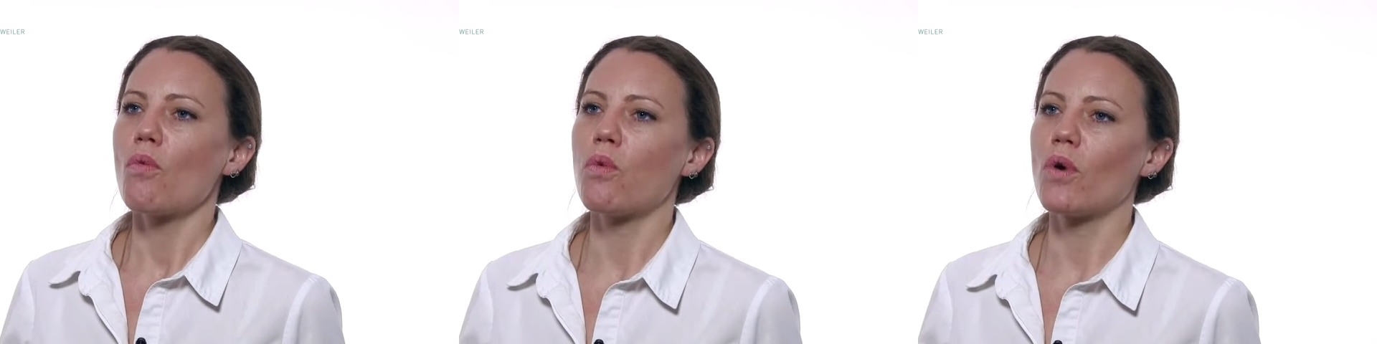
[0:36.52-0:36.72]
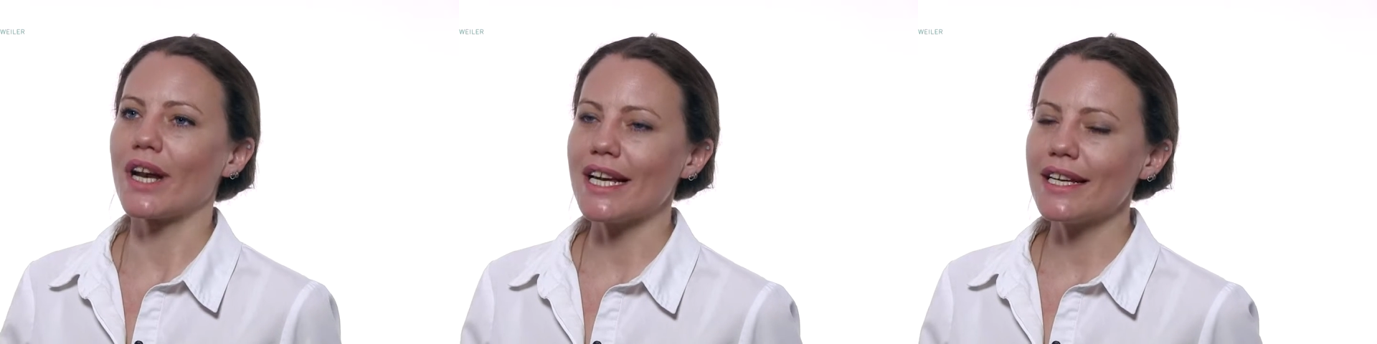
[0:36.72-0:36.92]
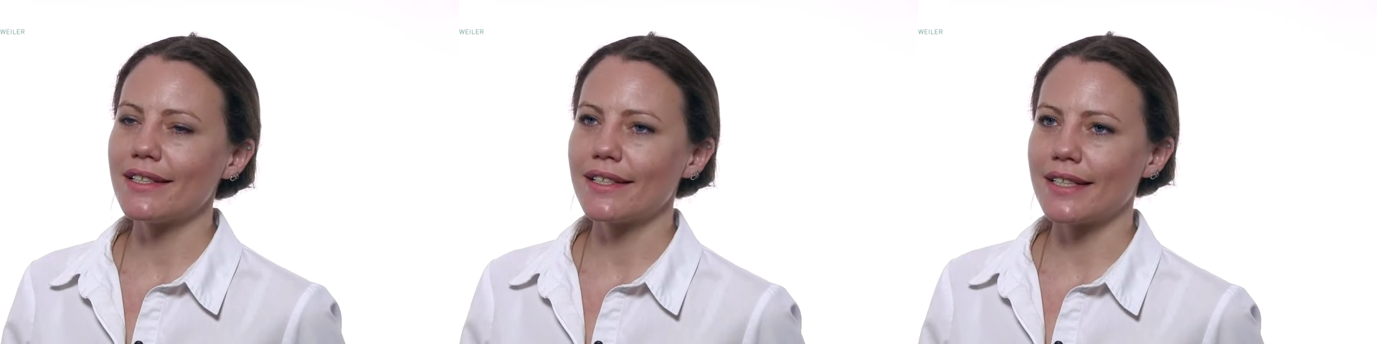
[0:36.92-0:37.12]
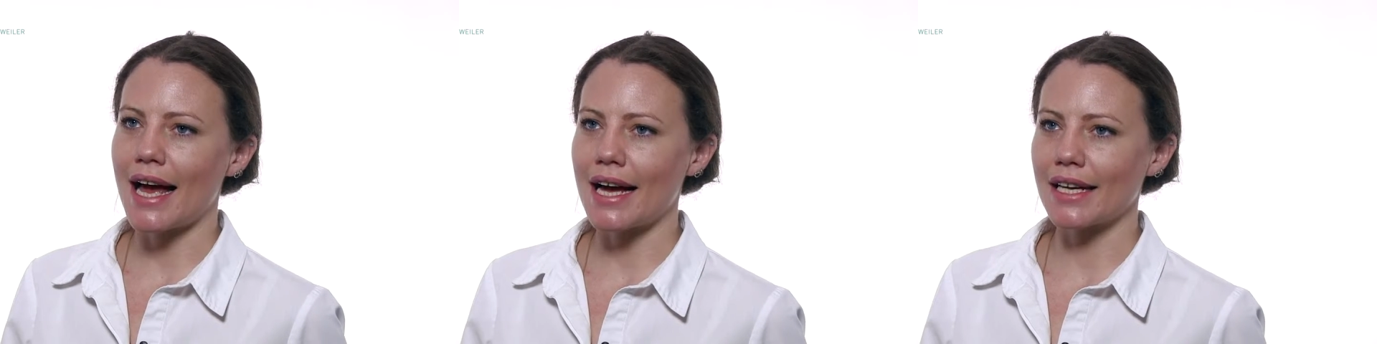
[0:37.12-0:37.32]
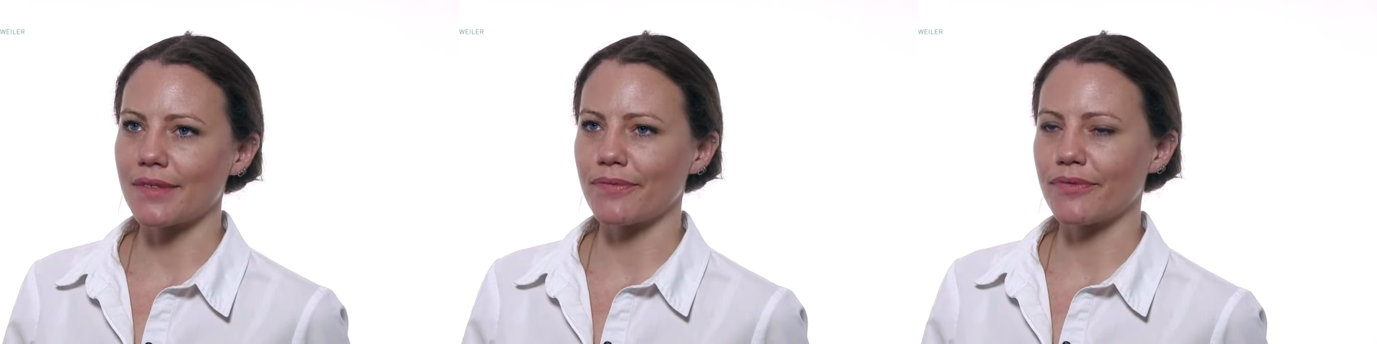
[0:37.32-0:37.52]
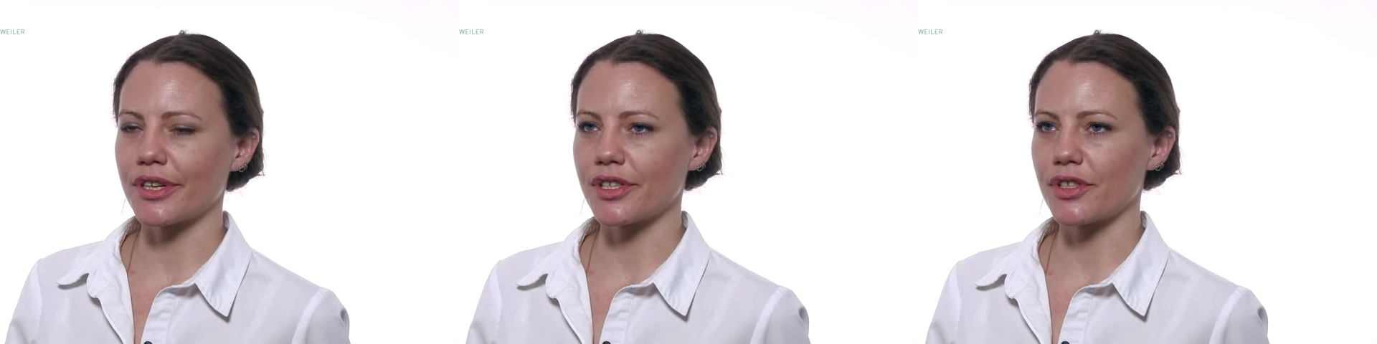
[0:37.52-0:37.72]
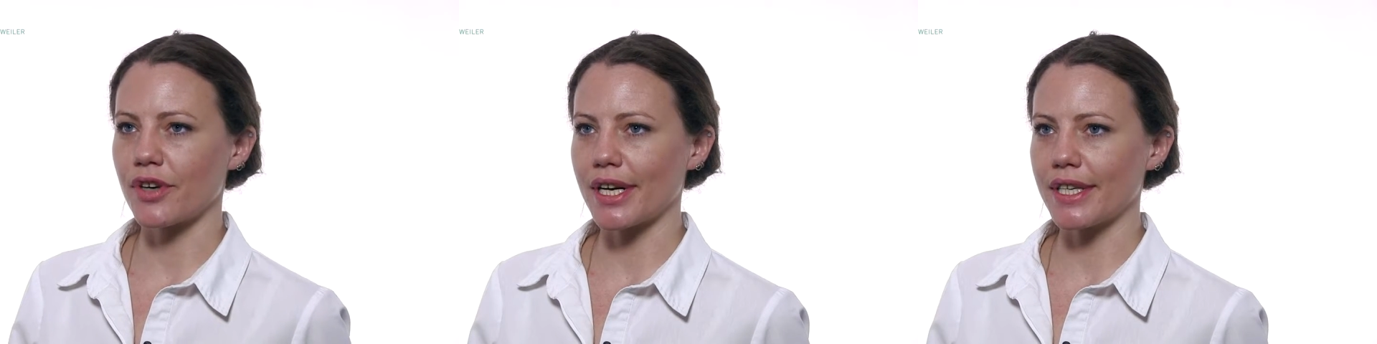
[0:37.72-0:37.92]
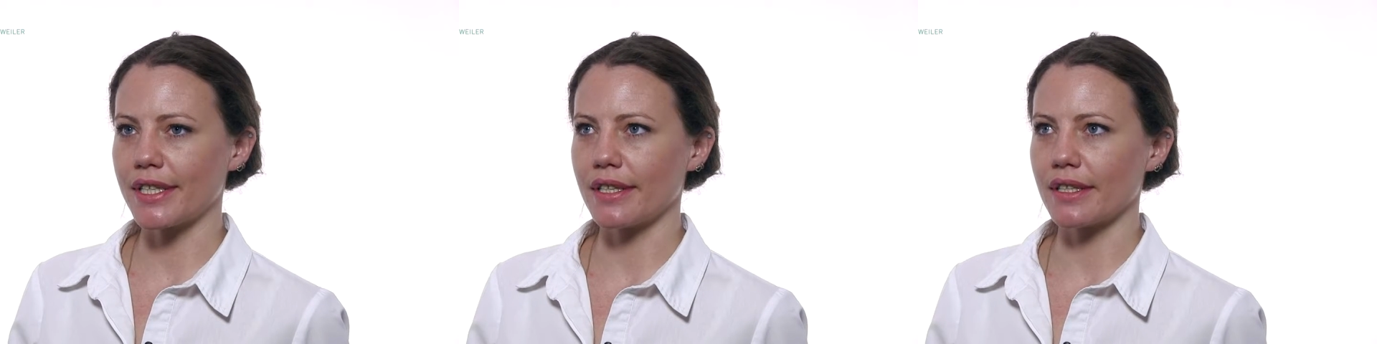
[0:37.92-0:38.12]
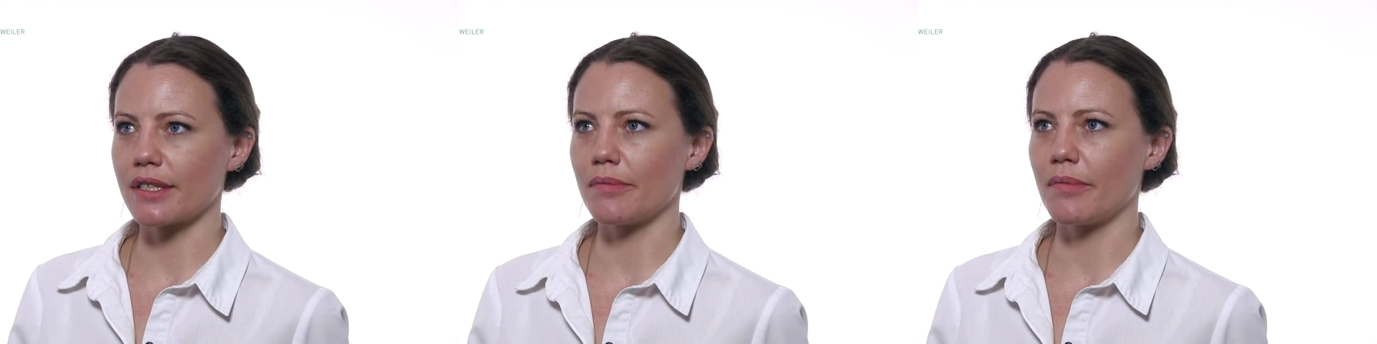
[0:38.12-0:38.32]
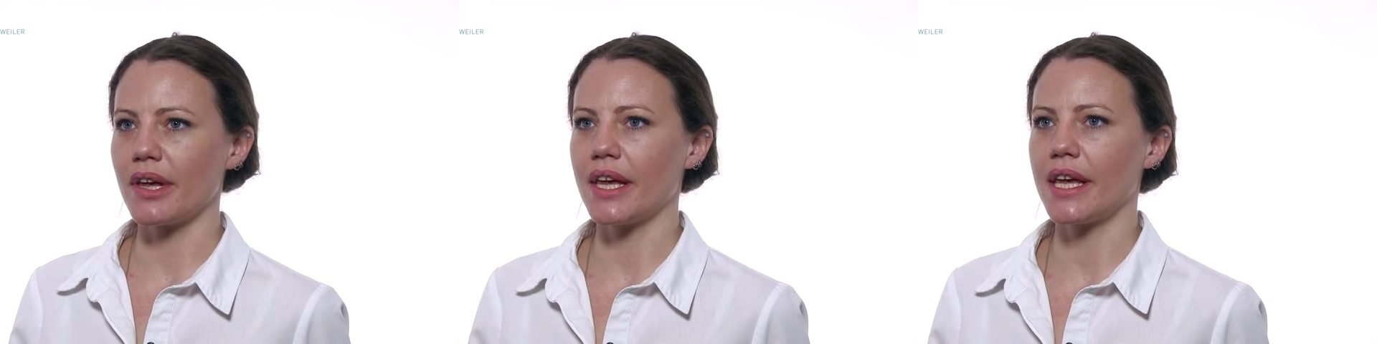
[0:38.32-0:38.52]
What is sad and frustrating
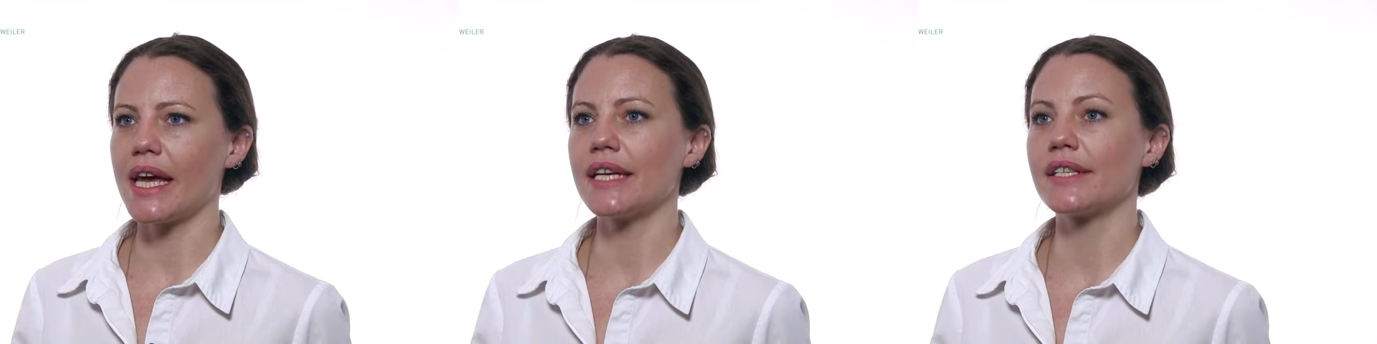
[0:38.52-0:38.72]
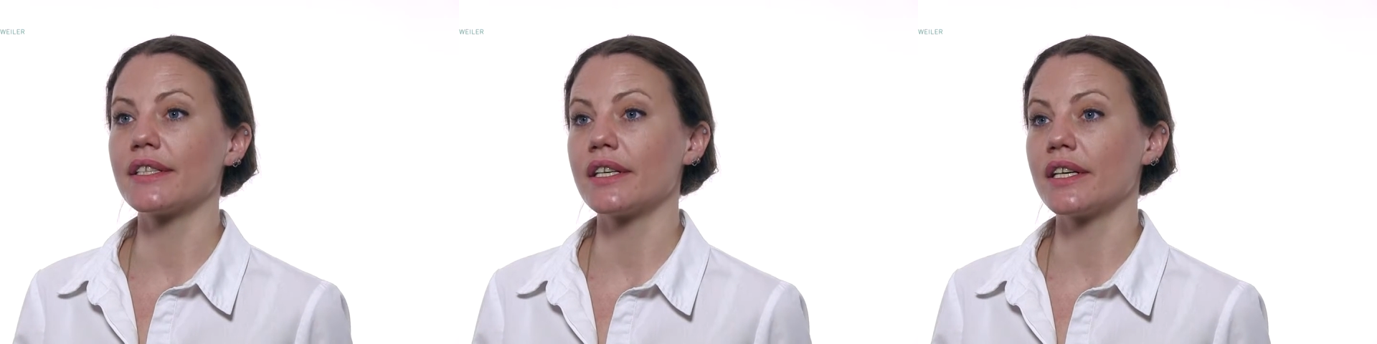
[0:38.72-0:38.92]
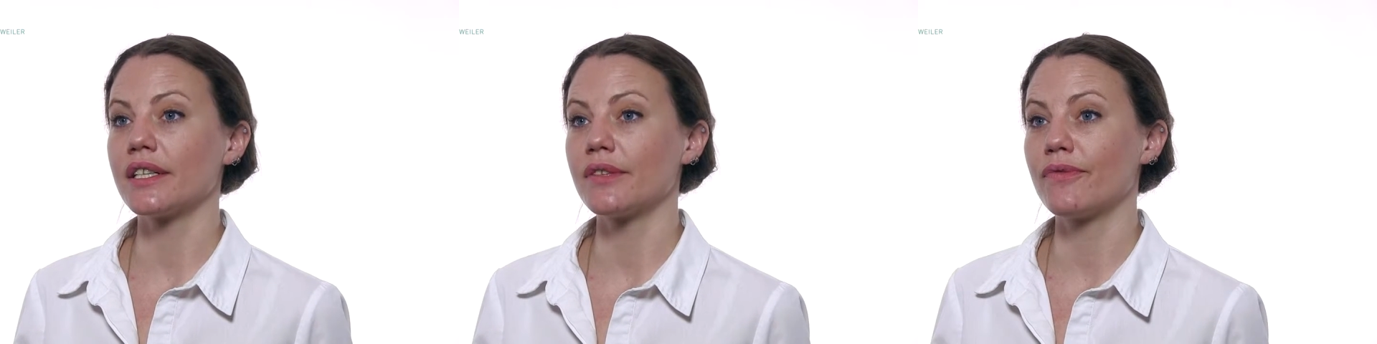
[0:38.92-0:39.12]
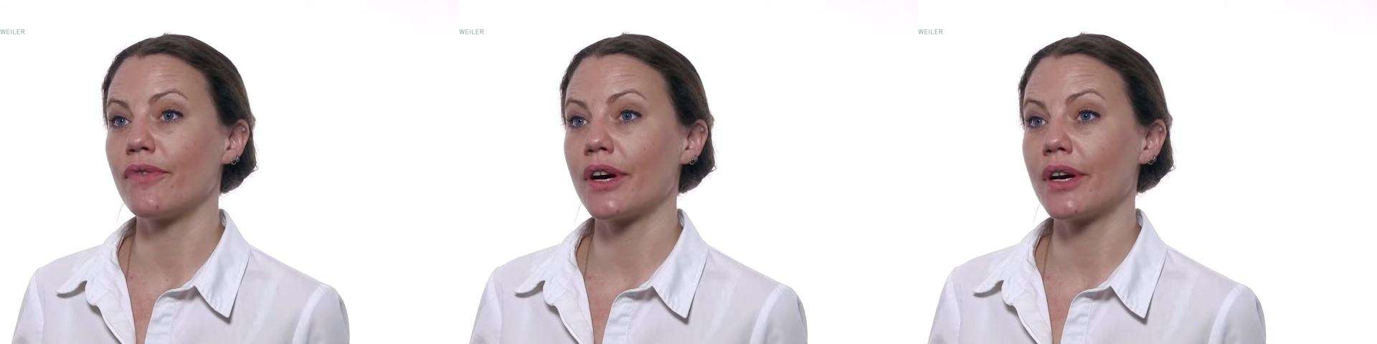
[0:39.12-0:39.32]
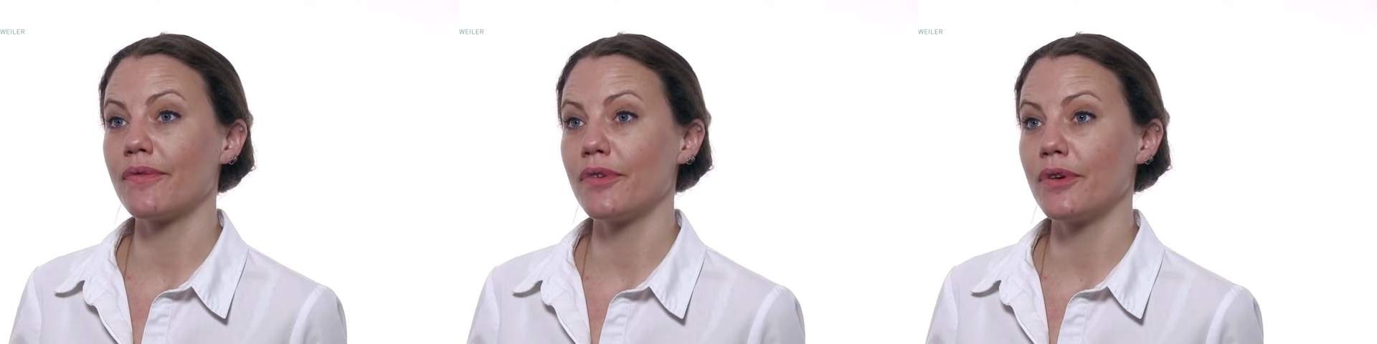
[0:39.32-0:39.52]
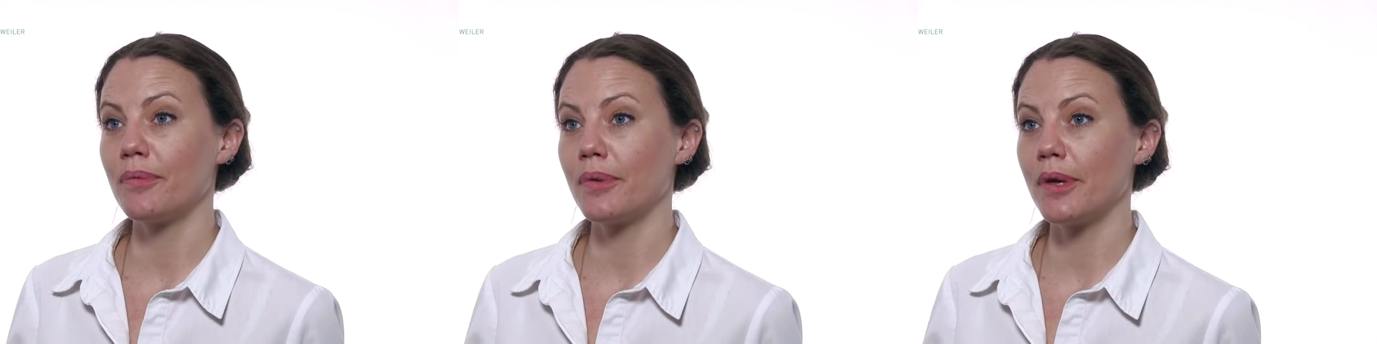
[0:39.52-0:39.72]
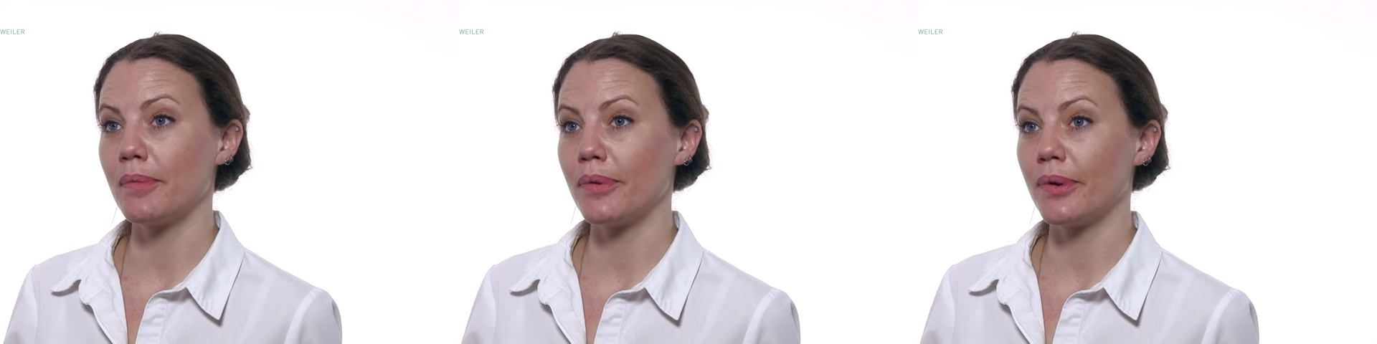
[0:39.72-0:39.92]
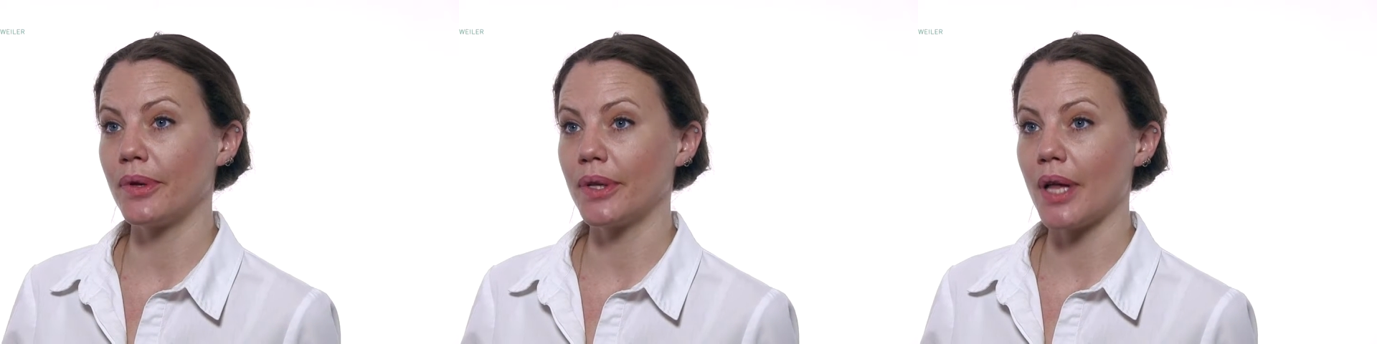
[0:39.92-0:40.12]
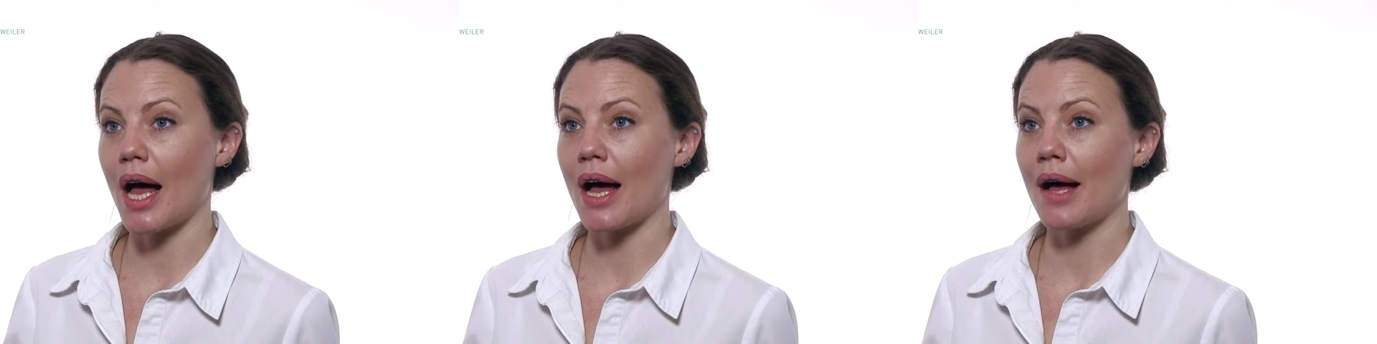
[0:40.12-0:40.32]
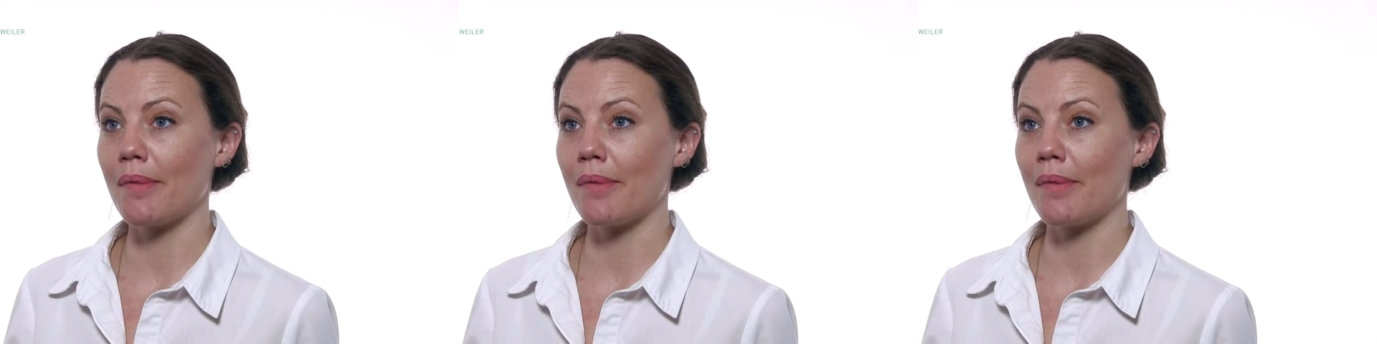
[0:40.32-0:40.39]
to me is that very few people